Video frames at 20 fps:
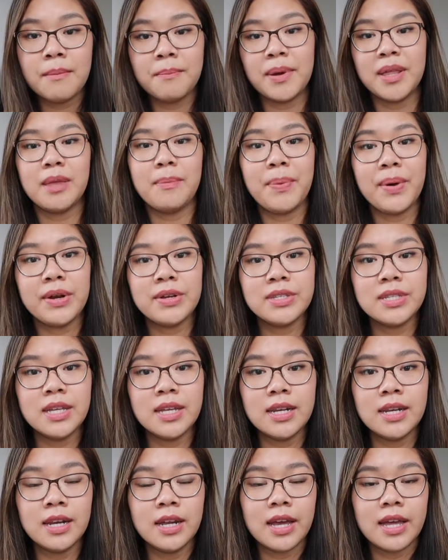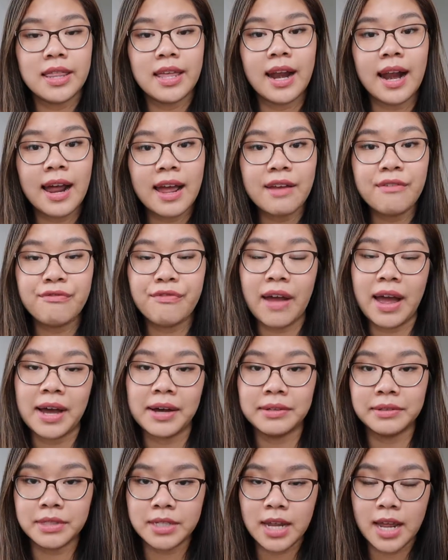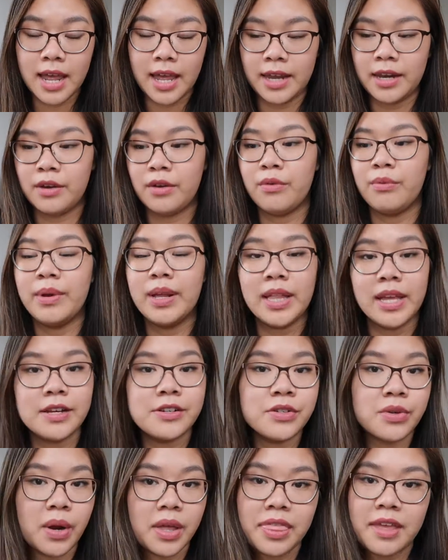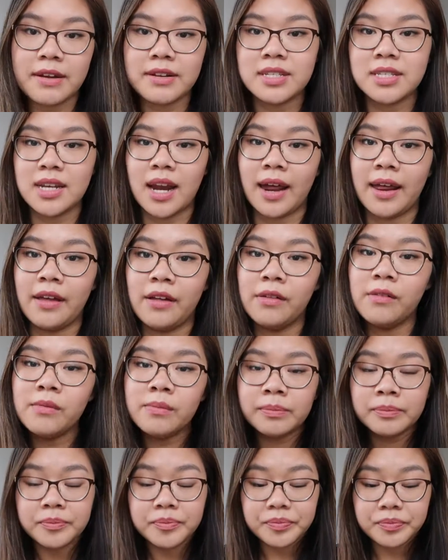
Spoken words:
but the person that I found and really enjoyed their style,